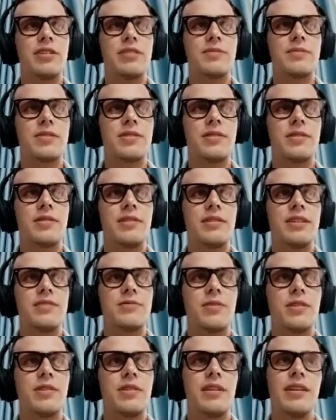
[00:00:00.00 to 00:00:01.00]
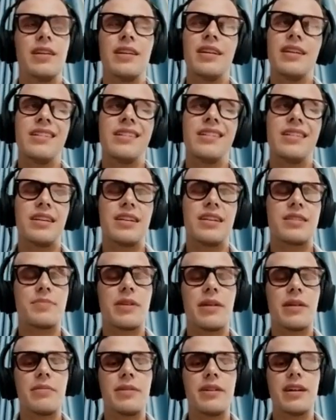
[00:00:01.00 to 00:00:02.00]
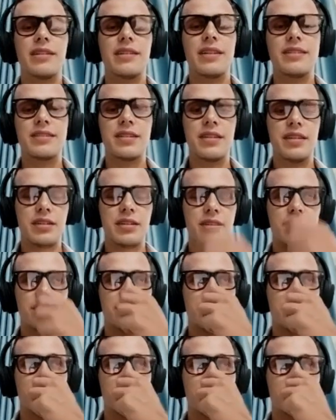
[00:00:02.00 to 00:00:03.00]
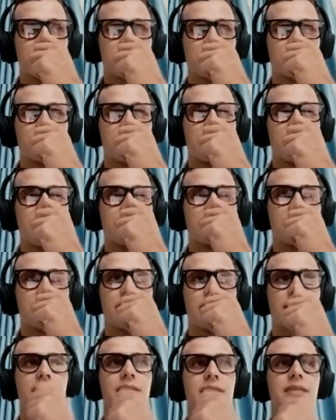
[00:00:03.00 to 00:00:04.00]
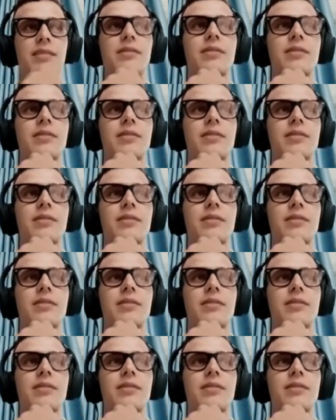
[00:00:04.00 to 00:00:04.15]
this much and this one. Like it's probably not necessarily good, right? Like